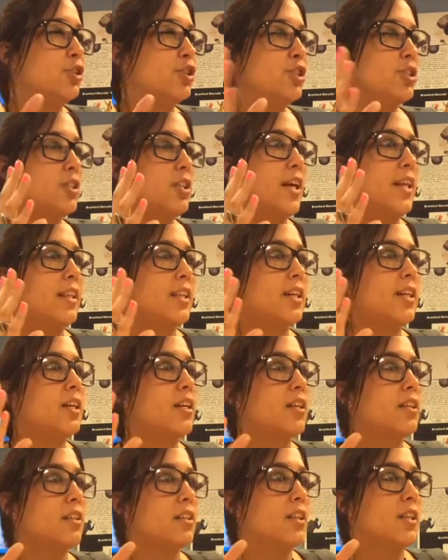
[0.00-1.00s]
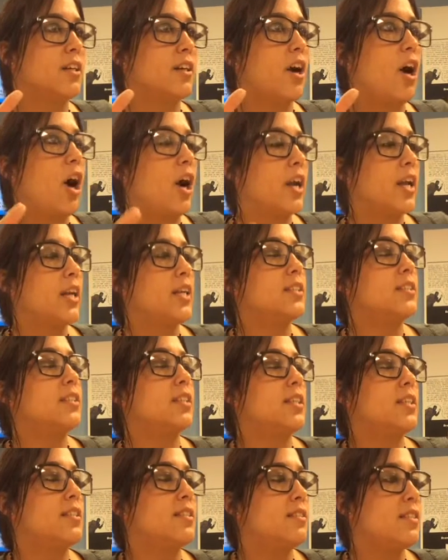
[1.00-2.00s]
just so that the audience
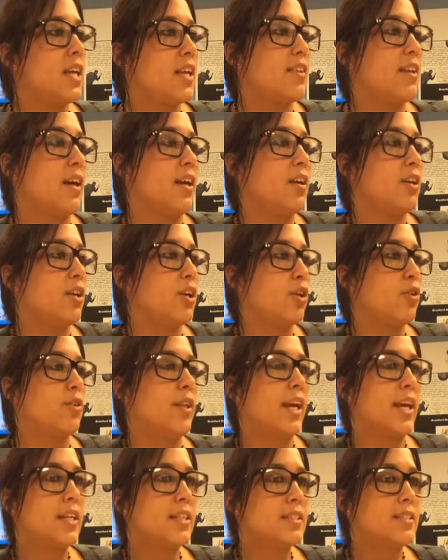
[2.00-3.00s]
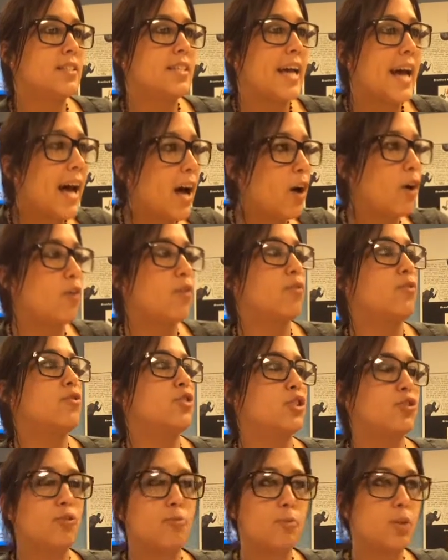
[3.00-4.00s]
can see that, they can tell
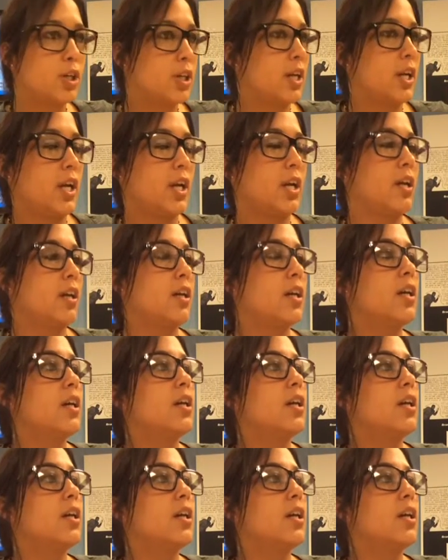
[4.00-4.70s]
just from looking